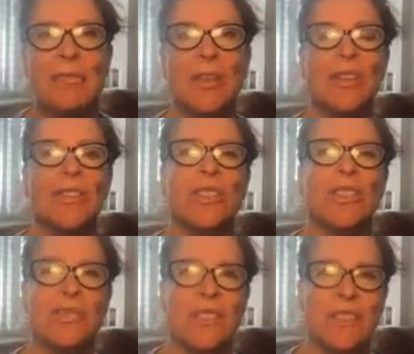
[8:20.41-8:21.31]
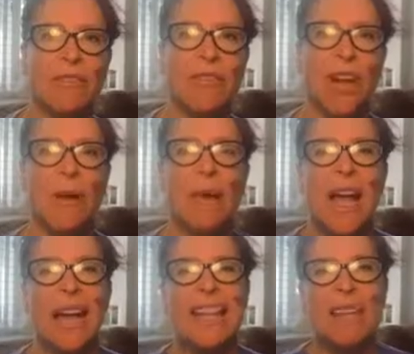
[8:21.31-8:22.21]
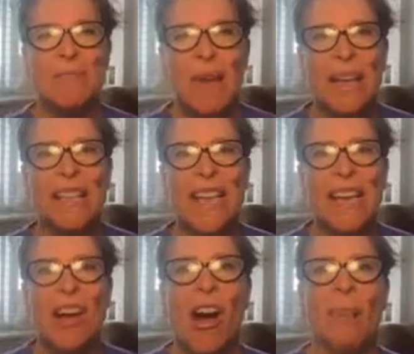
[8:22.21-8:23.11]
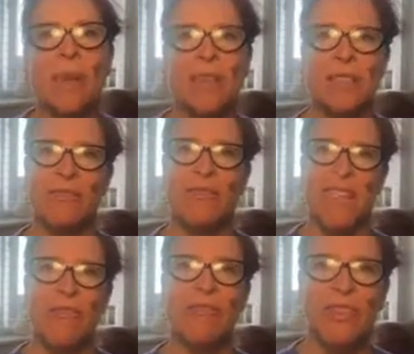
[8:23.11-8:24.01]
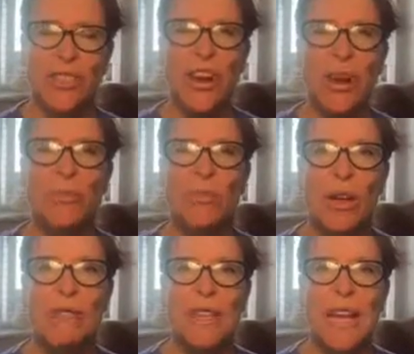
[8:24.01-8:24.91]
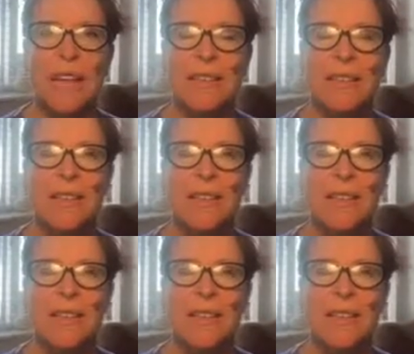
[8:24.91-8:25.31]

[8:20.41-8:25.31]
Because you'll stiffen up and then it makes getting up as if it's that first time all over again.